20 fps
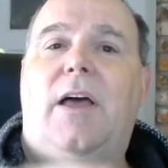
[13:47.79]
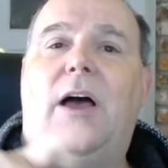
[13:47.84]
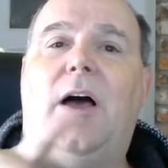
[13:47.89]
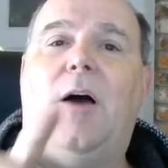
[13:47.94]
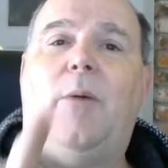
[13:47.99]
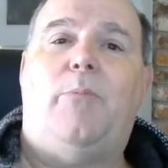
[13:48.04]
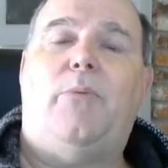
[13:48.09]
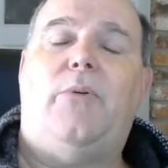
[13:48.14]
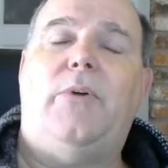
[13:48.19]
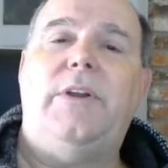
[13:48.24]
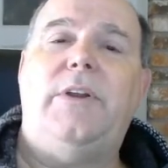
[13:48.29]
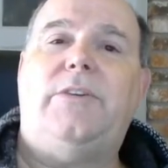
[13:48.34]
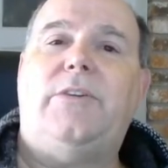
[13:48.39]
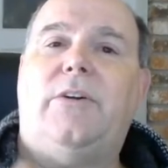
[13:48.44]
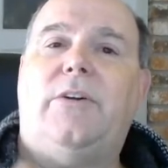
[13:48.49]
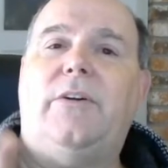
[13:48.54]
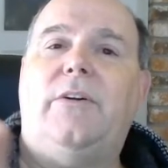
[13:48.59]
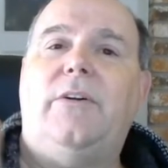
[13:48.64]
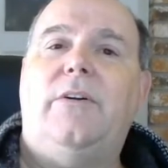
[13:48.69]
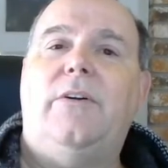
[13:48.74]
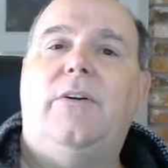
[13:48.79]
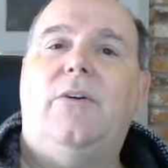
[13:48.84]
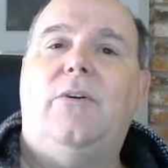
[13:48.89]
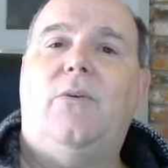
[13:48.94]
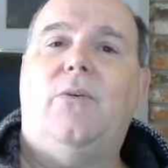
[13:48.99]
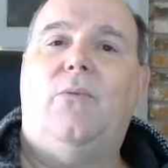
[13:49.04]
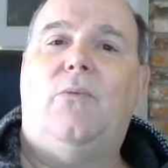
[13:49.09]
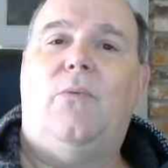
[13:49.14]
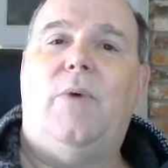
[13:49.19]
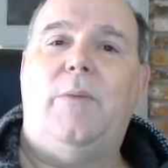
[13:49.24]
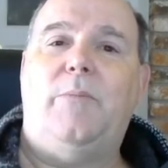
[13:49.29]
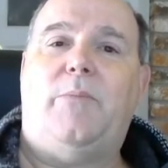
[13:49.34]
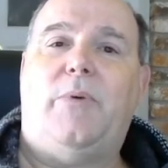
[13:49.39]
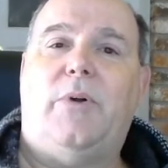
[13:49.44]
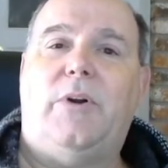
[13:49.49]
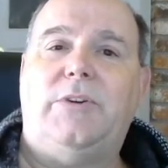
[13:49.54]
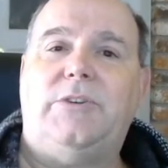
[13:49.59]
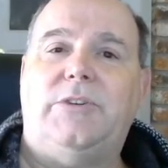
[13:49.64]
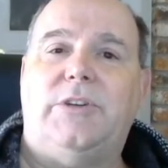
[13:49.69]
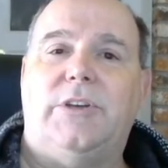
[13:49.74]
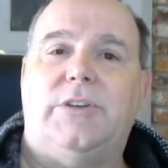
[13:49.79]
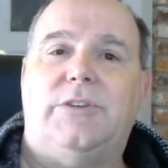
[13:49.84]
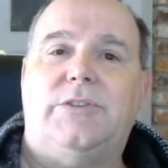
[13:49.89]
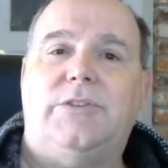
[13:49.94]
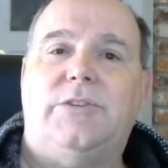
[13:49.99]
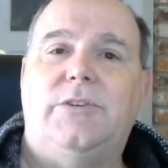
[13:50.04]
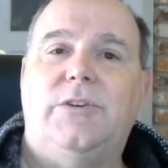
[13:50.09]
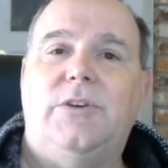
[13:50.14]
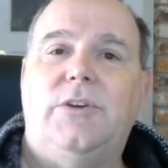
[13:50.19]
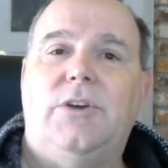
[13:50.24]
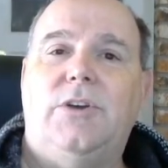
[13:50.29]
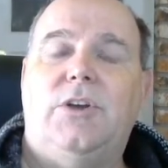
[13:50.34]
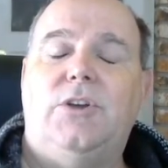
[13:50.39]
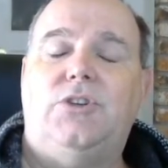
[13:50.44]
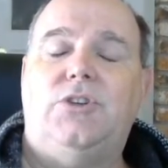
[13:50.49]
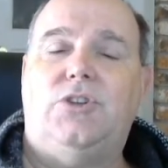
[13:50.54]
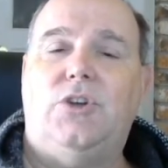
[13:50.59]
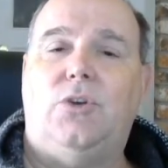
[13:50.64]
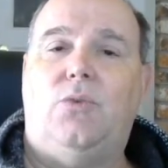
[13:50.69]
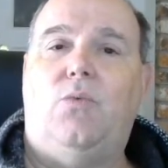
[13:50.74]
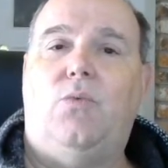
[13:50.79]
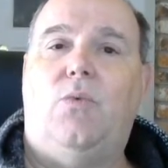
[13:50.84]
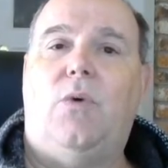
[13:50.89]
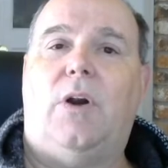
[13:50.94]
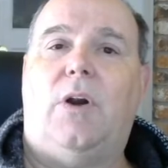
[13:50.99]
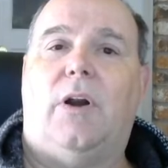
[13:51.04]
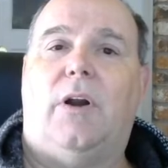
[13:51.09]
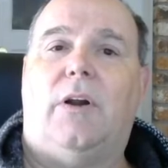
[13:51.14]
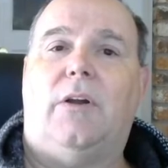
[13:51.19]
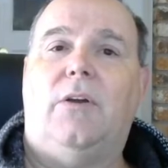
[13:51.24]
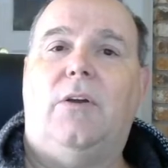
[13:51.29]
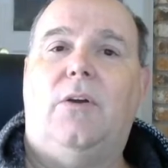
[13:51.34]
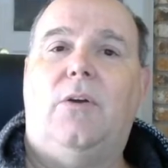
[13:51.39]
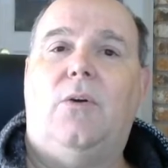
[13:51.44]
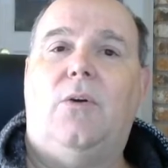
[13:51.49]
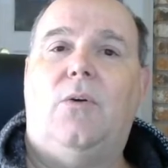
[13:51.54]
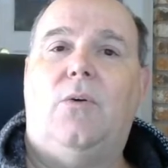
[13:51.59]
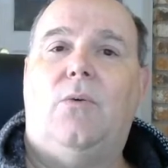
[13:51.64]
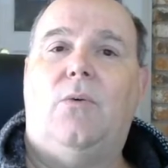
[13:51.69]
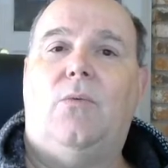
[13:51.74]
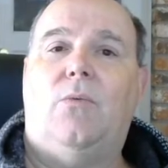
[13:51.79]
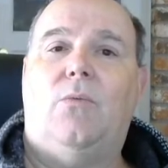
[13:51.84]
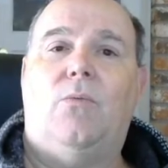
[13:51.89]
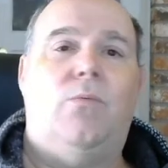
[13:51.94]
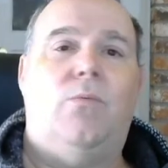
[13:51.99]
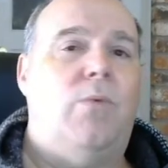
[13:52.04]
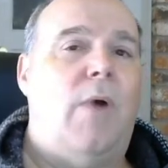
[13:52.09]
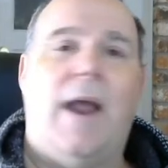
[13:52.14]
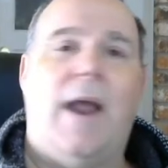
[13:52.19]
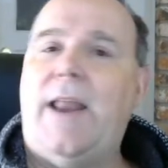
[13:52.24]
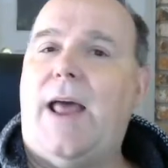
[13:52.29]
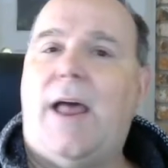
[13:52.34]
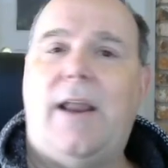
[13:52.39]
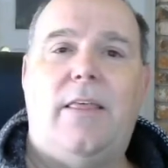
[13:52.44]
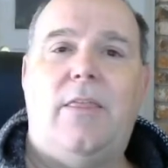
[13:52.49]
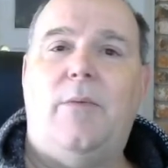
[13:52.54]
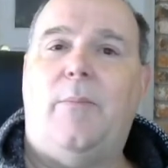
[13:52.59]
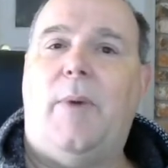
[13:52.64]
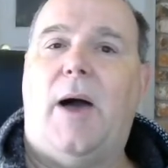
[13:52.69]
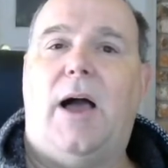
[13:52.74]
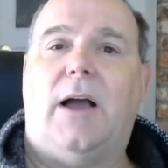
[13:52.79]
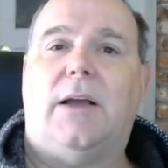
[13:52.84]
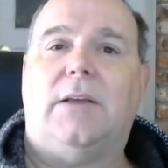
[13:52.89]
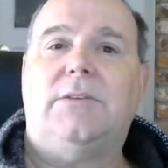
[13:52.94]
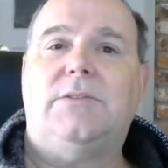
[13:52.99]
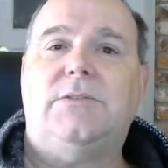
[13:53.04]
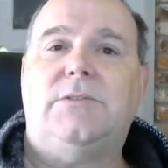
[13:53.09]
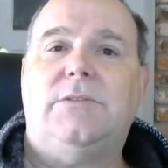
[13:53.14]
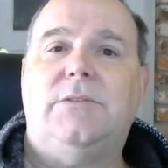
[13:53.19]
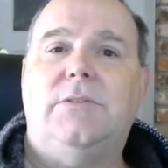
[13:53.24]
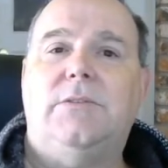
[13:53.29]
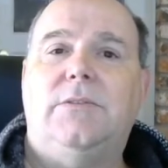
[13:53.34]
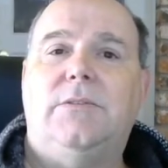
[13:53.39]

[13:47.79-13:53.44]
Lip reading: A printer, when purchased, should work right out of the box.